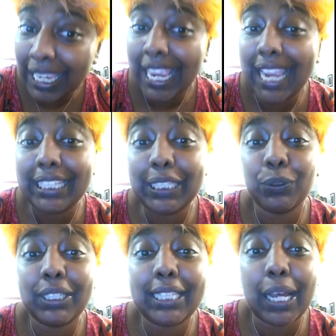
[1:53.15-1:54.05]
and
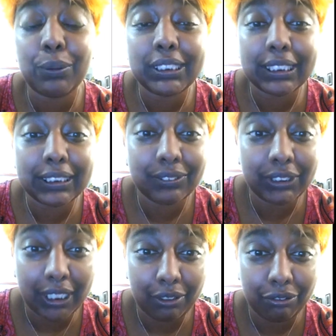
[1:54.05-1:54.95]
equally our sense of
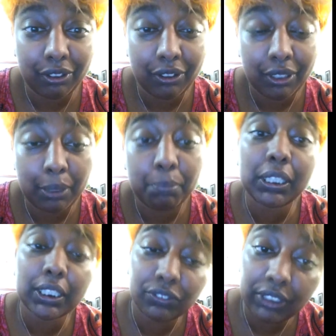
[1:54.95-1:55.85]
self,
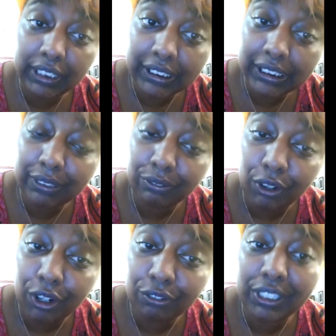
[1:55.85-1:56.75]
because Venus is
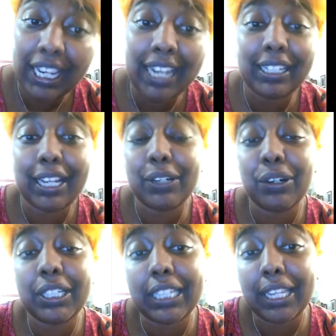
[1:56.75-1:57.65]
involved and
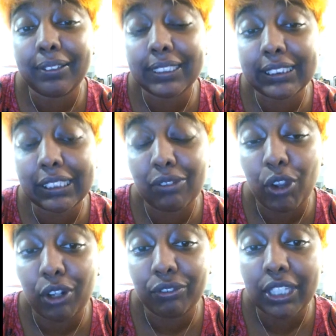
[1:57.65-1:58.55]
Chiron in Aries is
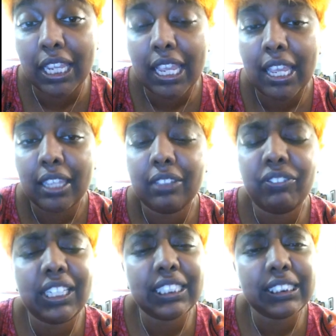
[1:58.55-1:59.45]
involved. The
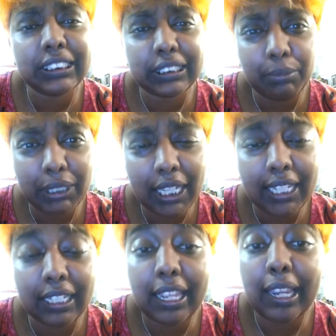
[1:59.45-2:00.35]
Venus in Gemini
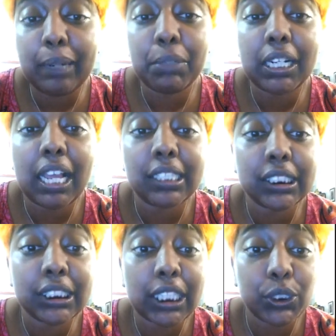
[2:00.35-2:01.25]
alignment
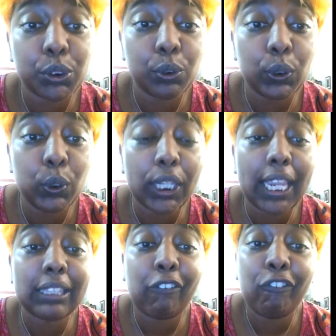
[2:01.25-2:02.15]
asks us to look
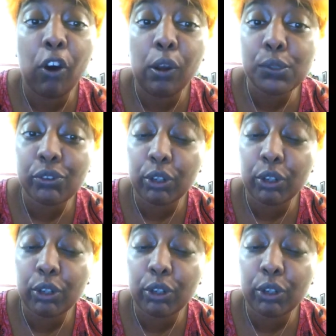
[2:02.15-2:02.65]
at the forms of